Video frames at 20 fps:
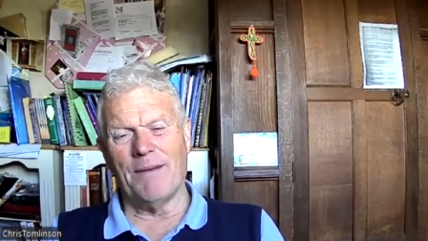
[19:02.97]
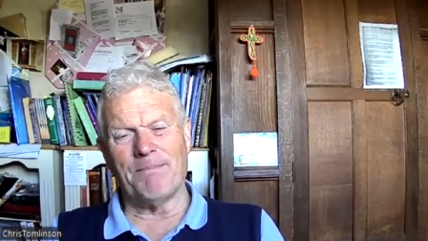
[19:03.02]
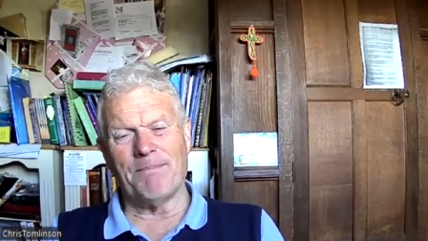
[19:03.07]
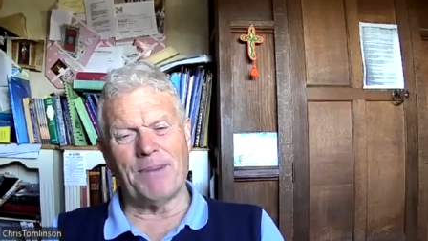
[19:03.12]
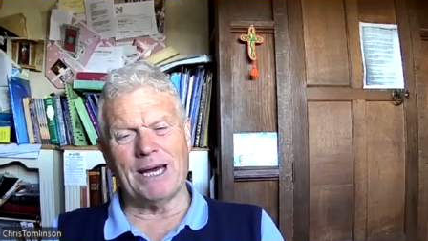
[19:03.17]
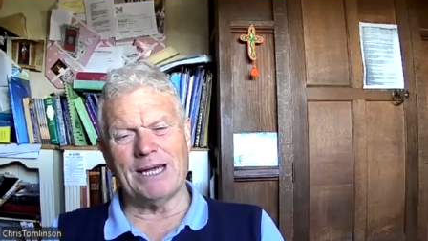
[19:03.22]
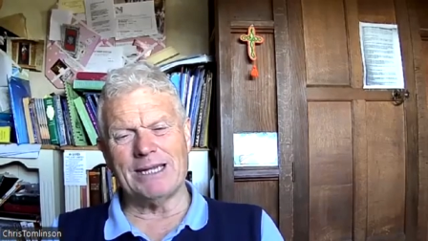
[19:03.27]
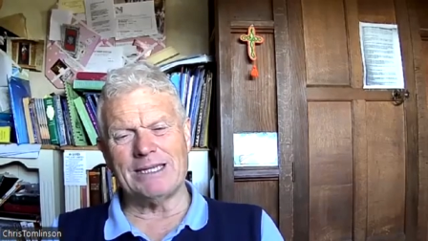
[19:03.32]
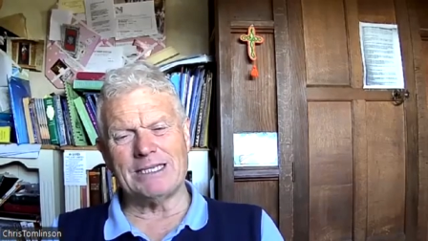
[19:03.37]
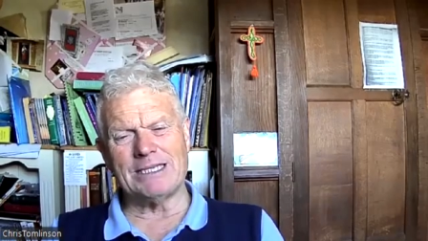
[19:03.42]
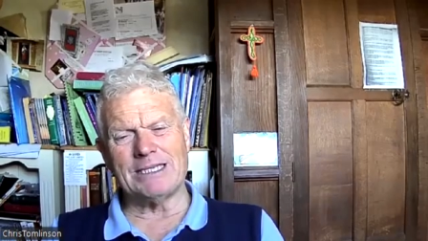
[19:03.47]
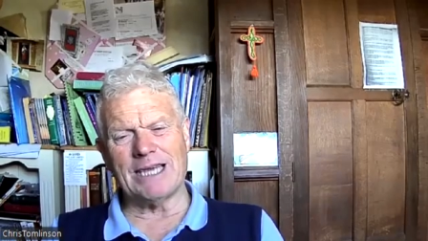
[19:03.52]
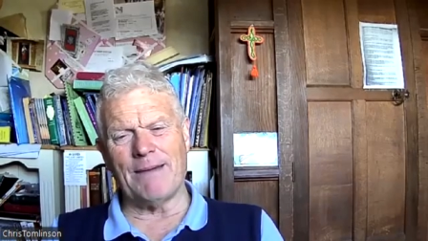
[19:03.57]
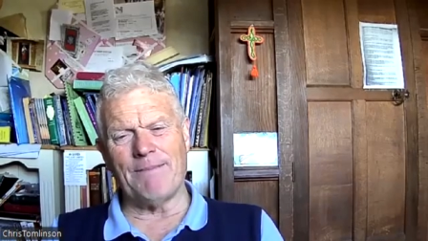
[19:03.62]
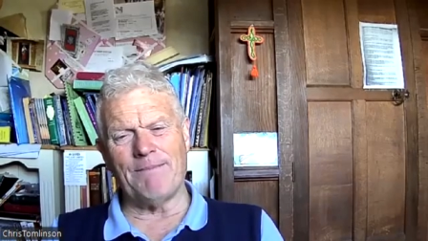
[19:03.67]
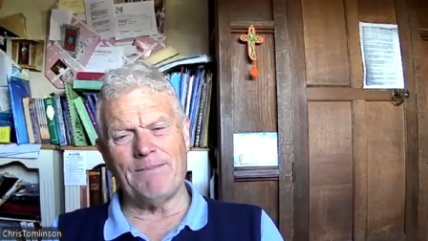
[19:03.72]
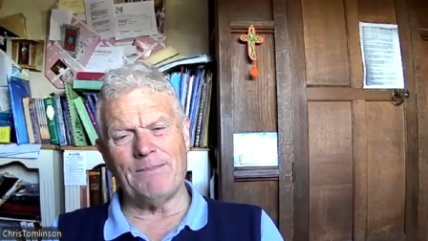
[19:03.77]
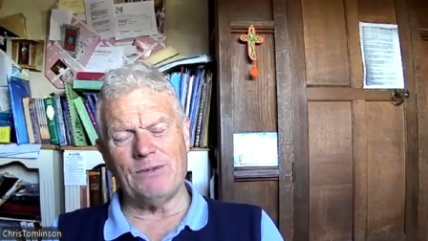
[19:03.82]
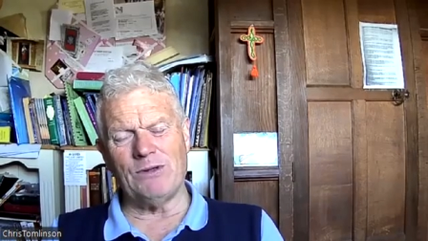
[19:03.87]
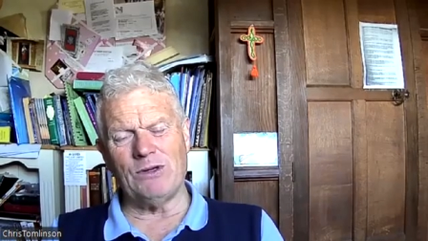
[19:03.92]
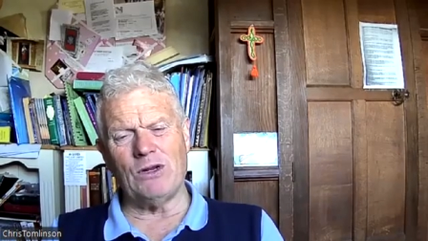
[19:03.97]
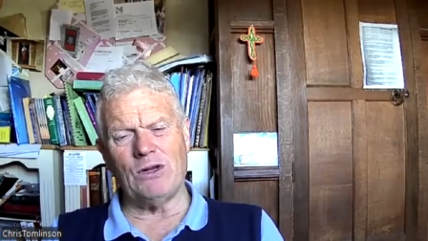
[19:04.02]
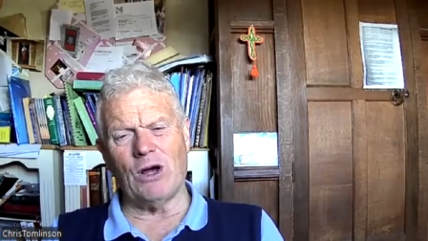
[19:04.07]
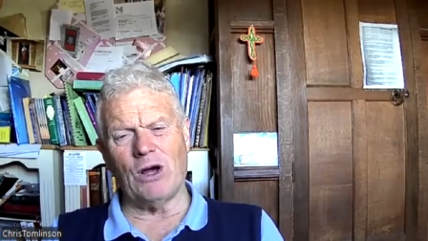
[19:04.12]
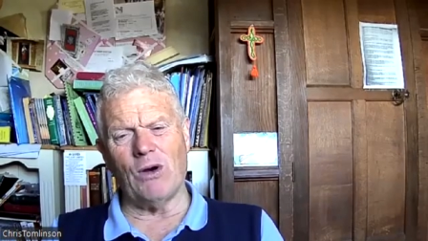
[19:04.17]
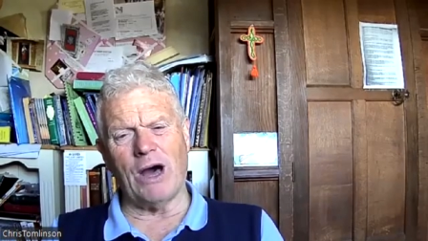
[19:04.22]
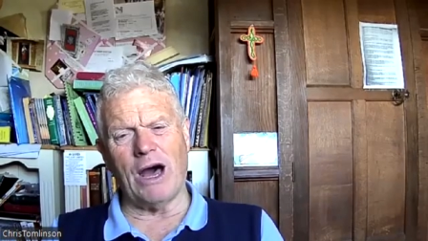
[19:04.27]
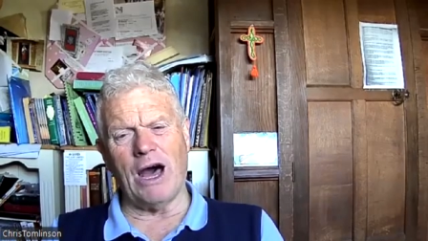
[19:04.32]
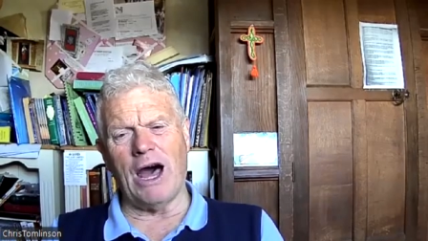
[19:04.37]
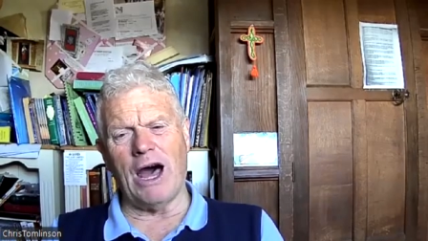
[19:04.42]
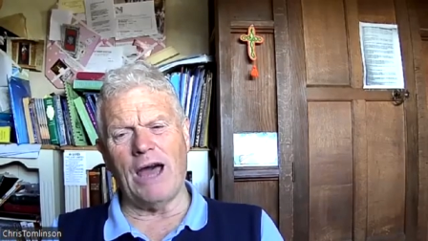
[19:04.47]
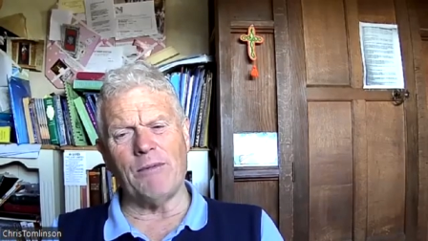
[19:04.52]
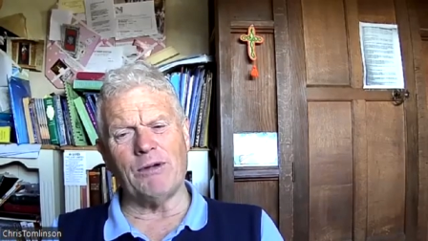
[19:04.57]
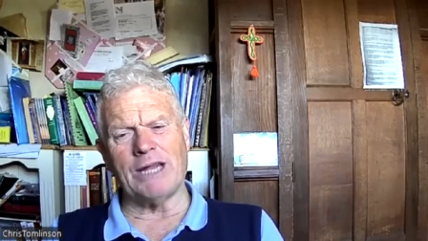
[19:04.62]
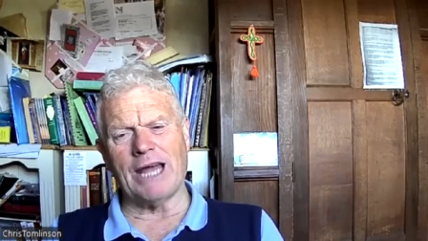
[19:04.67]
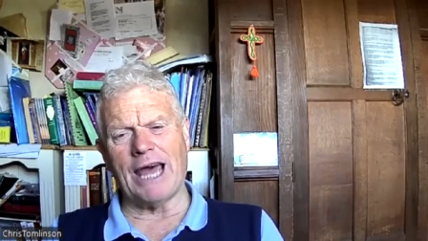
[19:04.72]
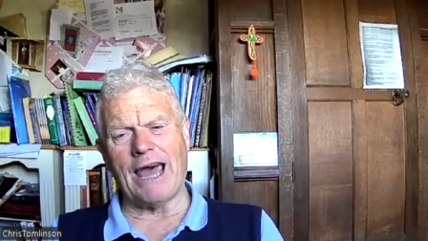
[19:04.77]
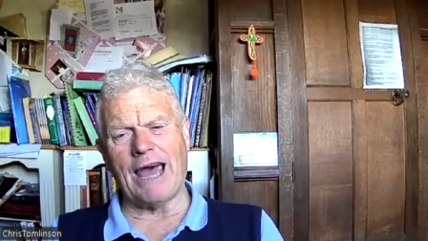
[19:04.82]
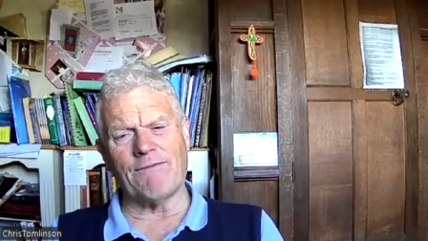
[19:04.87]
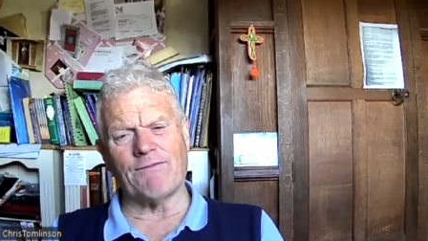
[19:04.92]
But um, you know, I
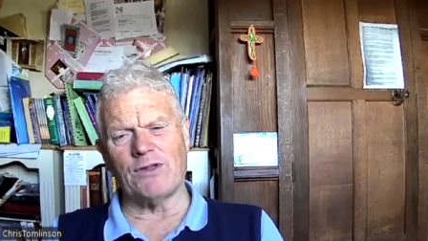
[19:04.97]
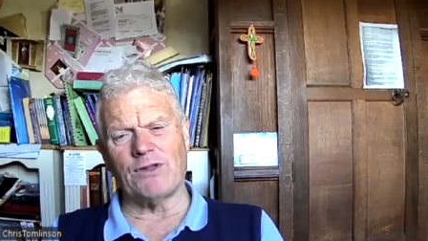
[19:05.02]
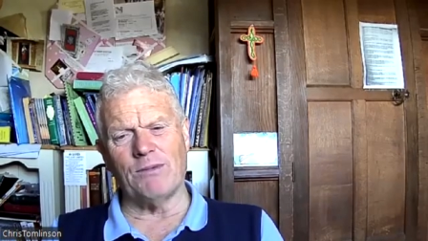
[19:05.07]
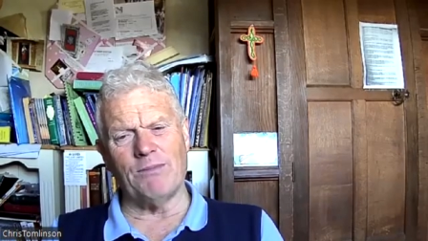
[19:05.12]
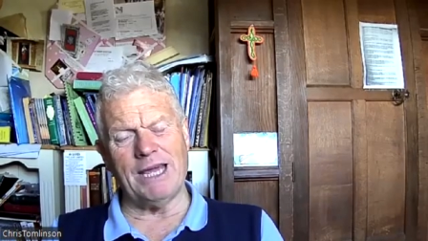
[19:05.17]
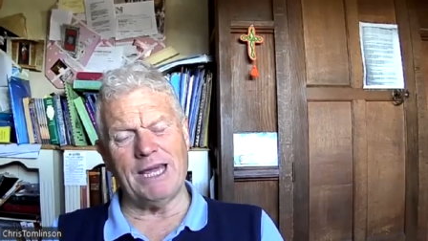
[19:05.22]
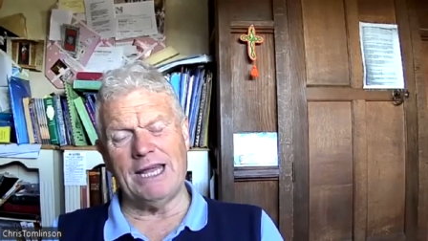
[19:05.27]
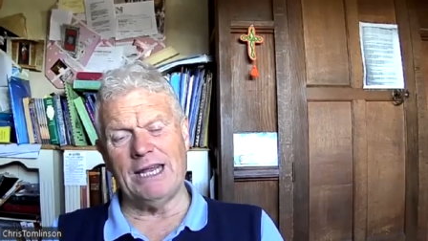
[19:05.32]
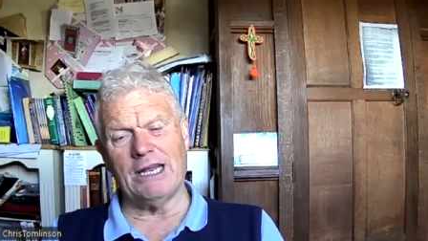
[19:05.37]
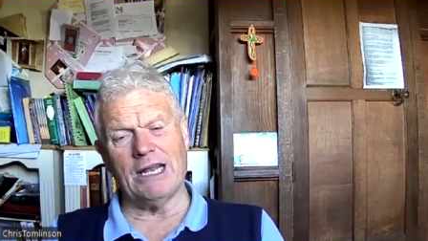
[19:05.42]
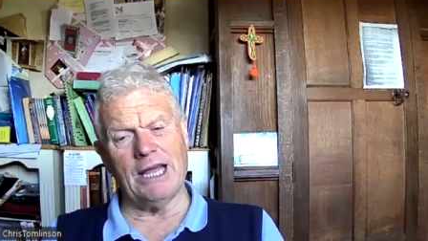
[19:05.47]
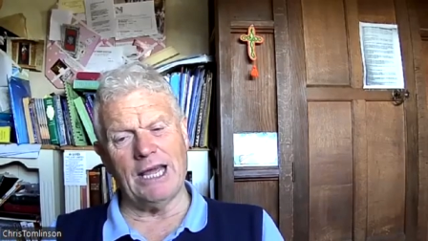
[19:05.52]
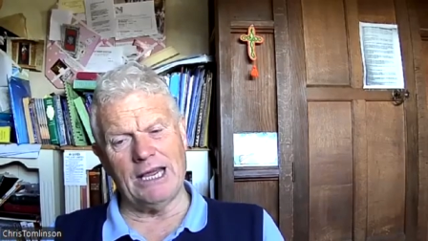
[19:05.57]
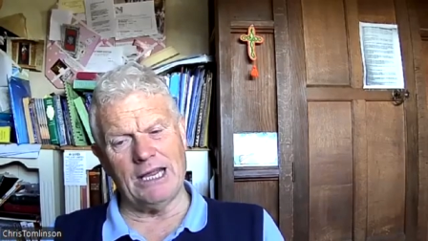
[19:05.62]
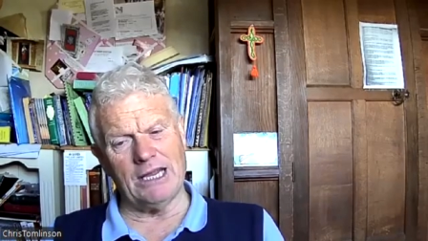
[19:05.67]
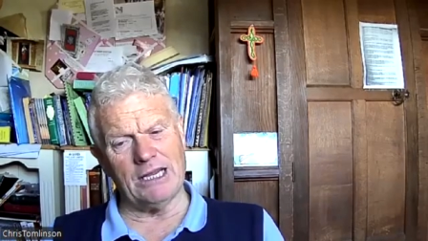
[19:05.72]
would have them in